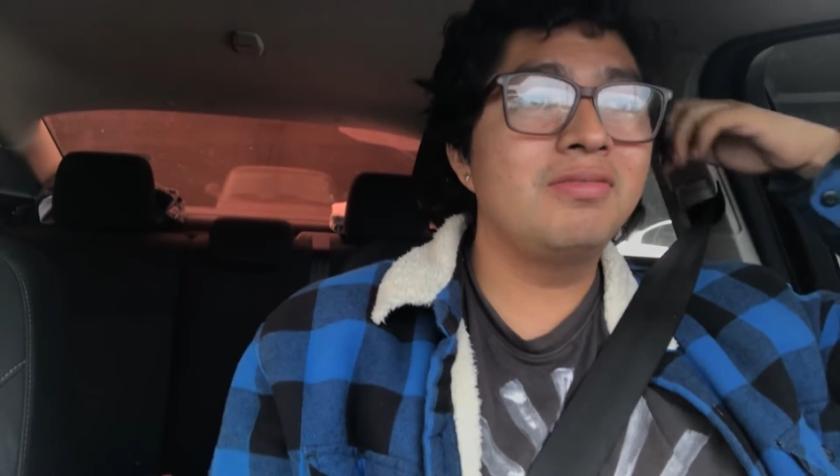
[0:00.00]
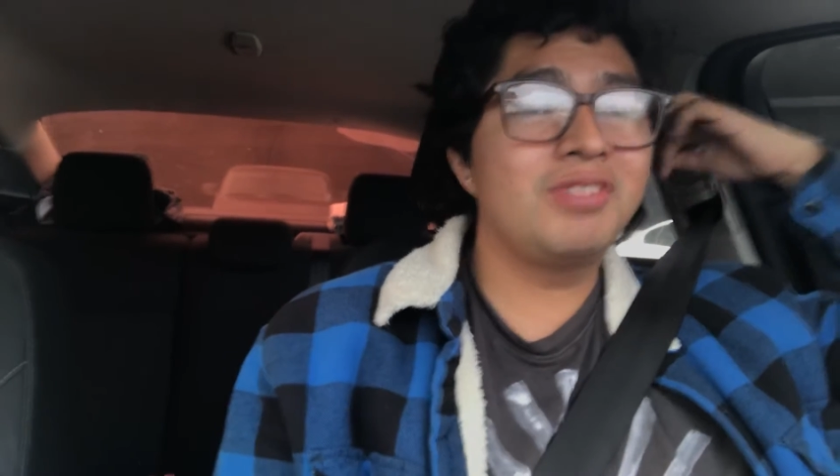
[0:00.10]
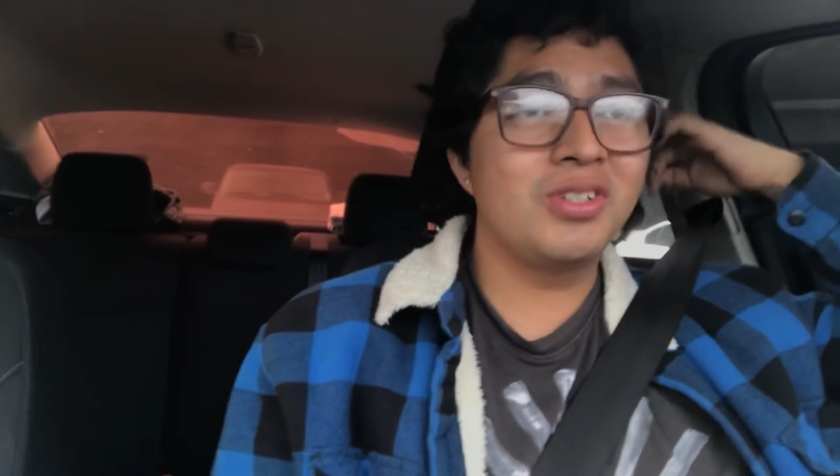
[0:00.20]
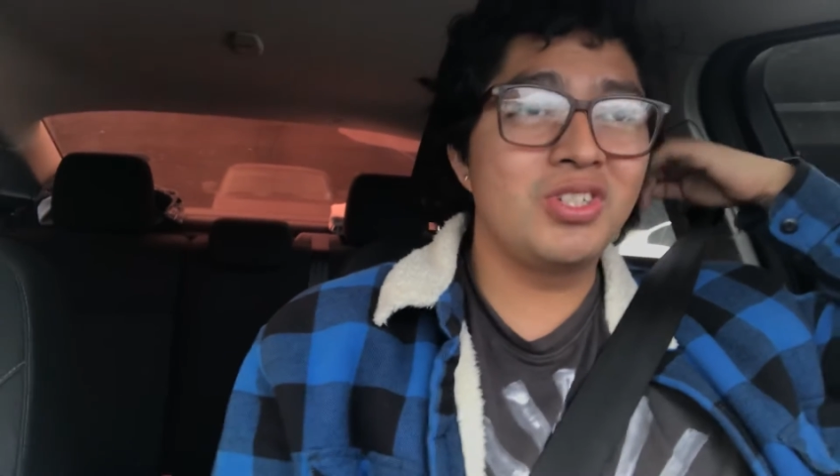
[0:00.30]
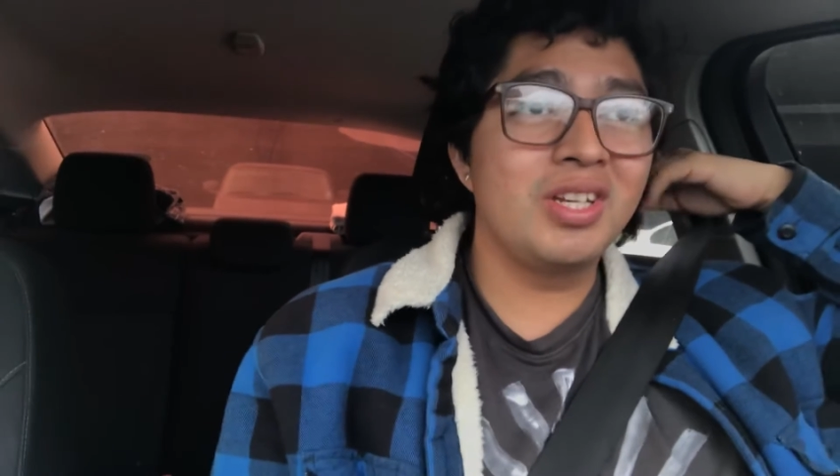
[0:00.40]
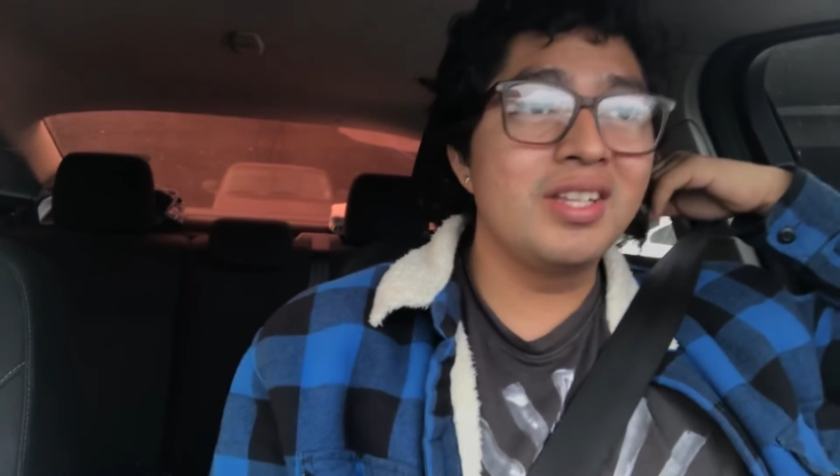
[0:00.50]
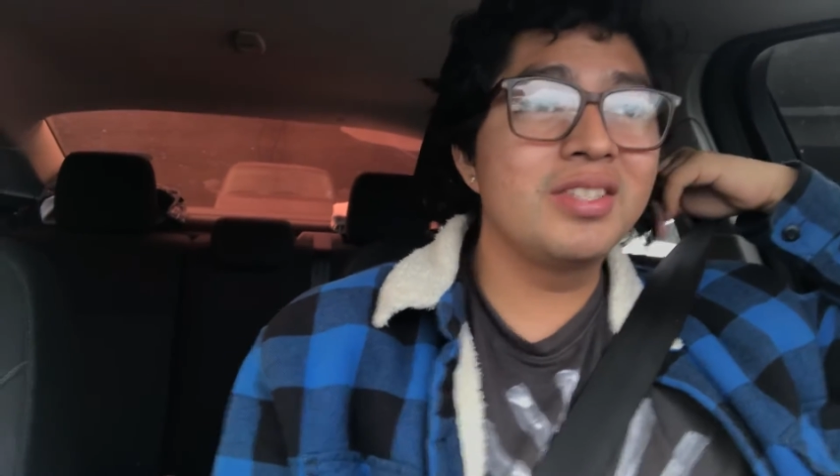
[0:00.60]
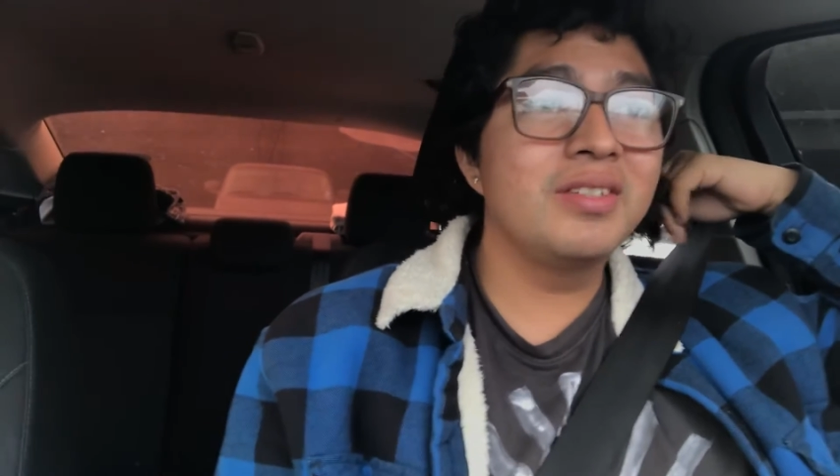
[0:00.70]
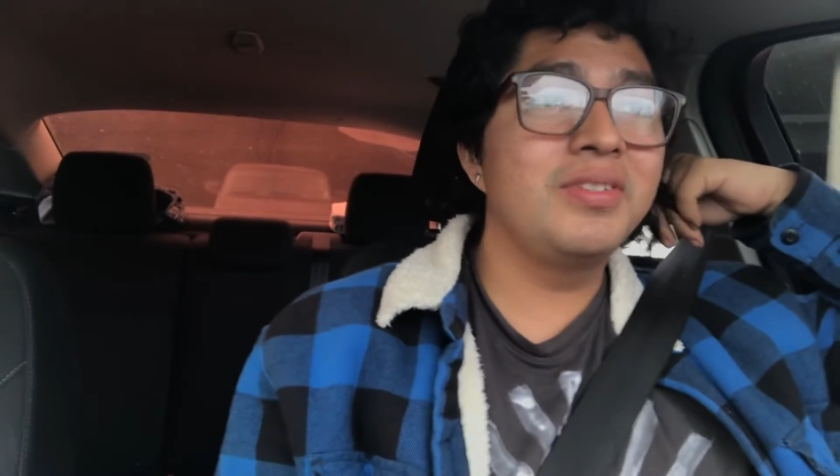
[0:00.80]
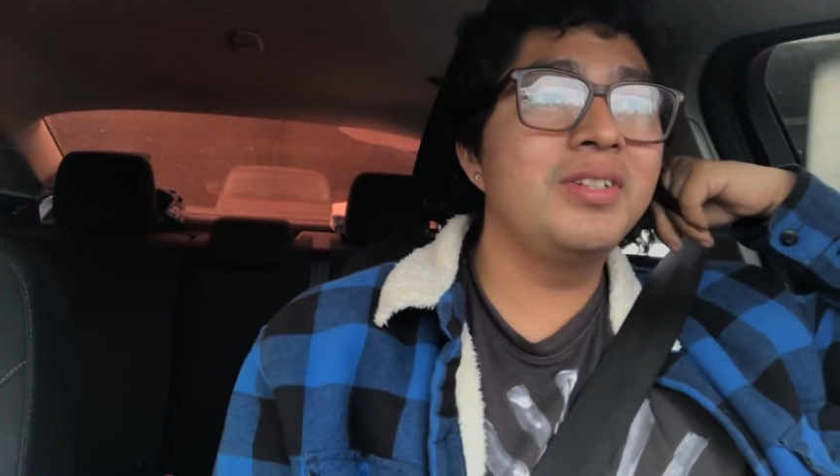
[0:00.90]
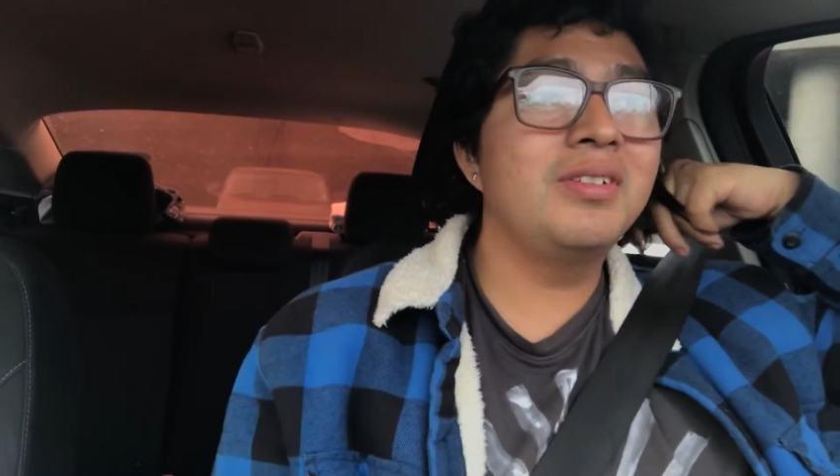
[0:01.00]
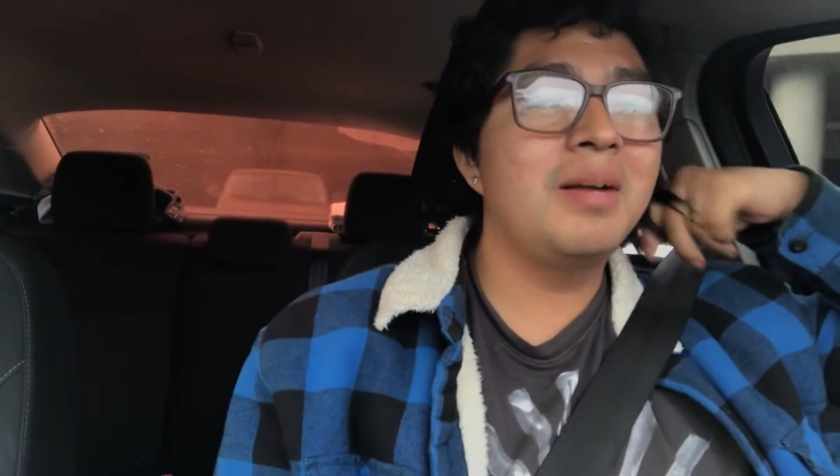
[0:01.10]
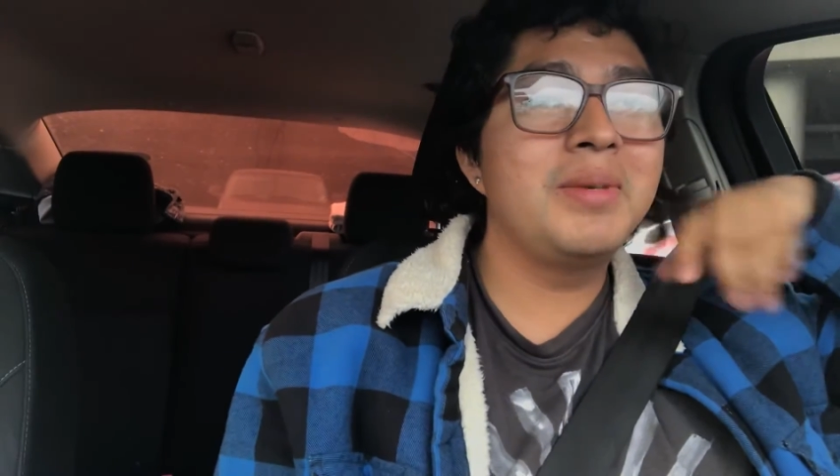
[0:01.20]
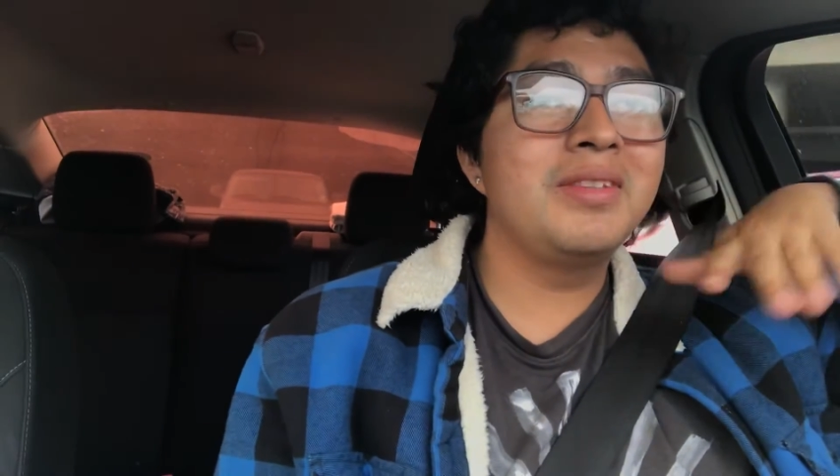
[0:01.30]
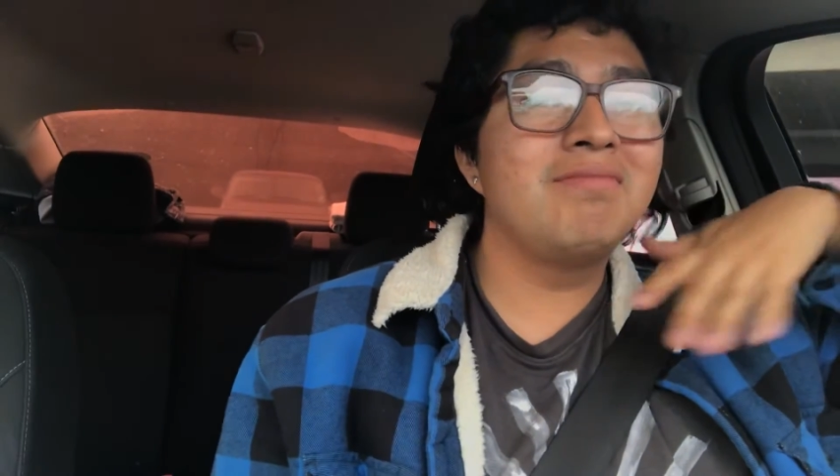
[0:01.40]
They're jealous of you. I
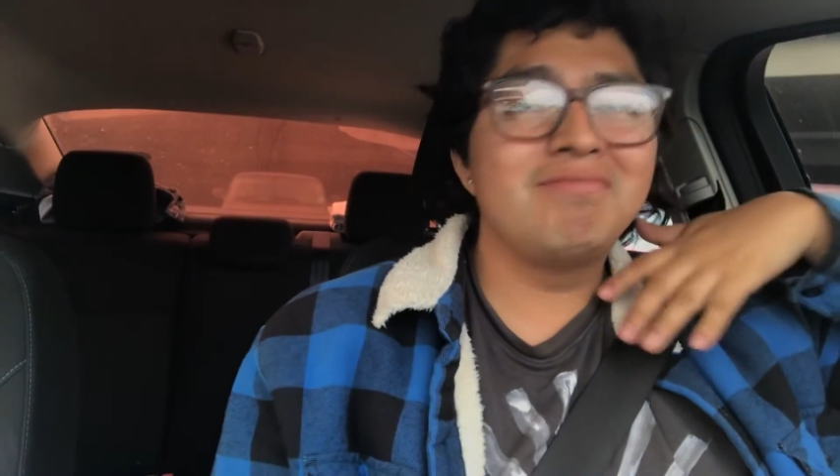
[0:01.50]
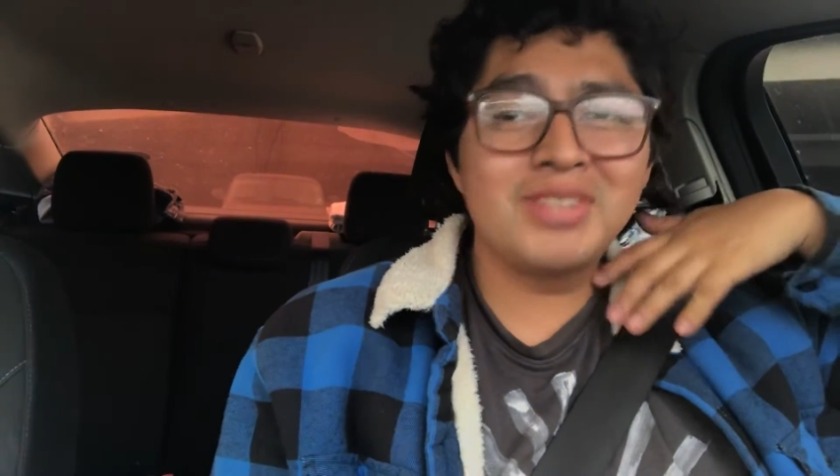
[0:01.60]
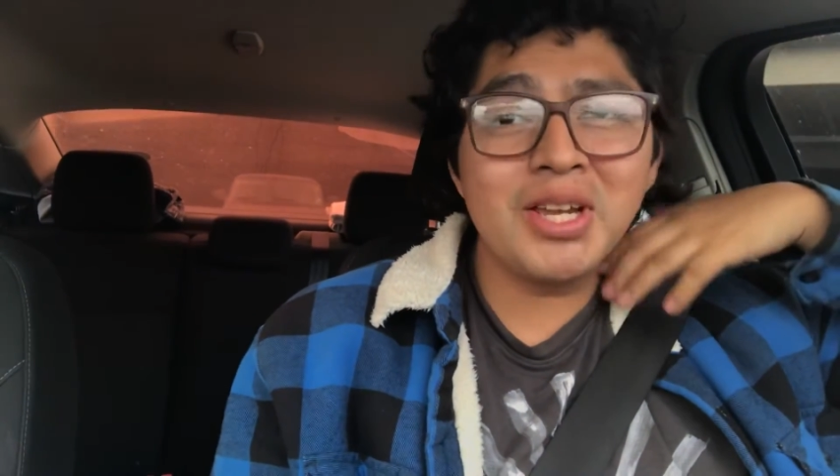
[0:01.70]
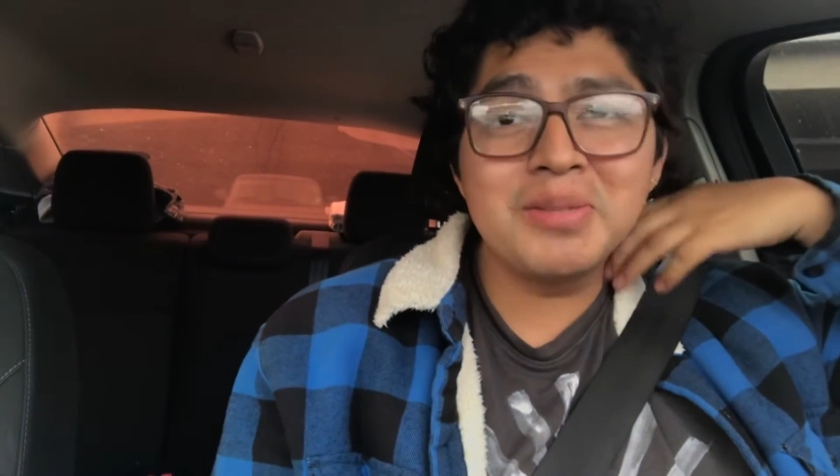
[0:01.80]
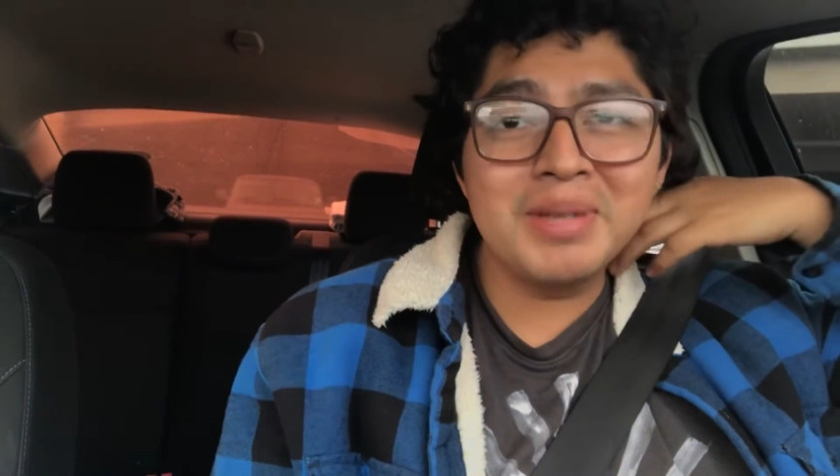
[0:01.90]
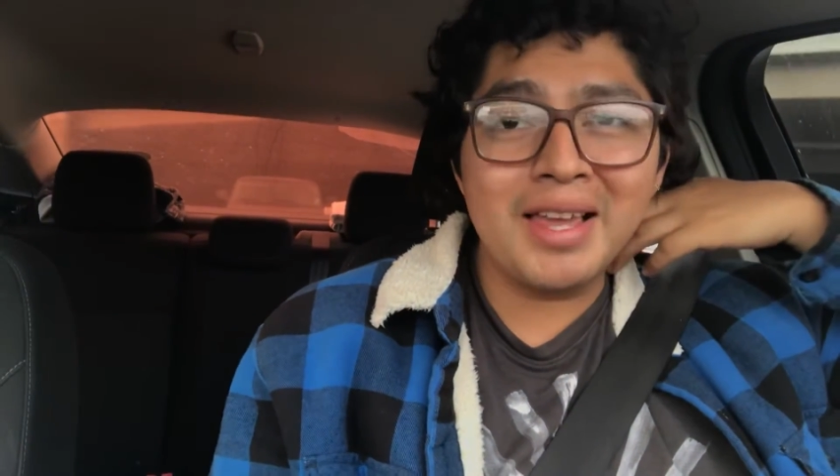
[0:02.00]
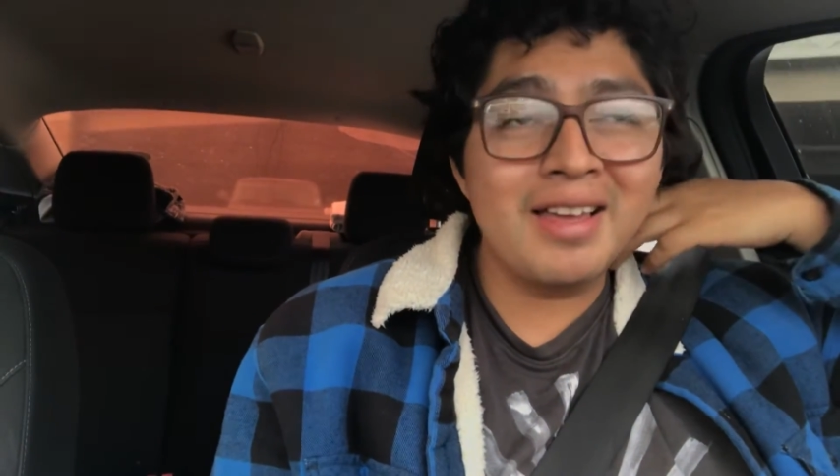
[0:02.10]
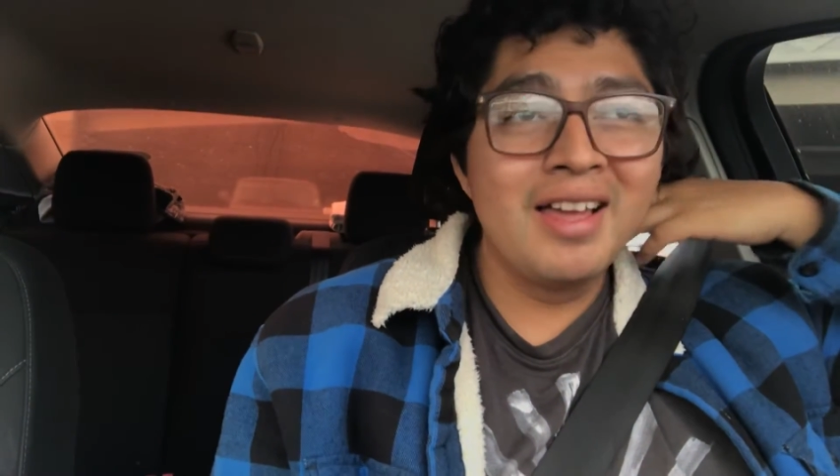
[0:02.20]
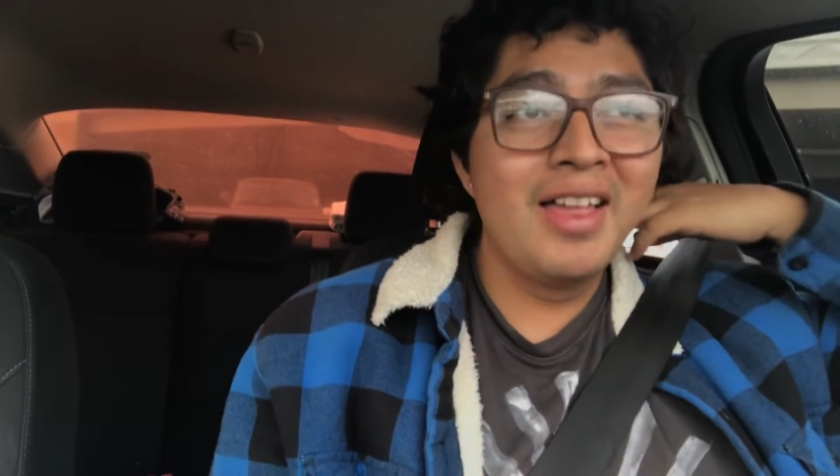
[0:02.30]
mean, trust me, like,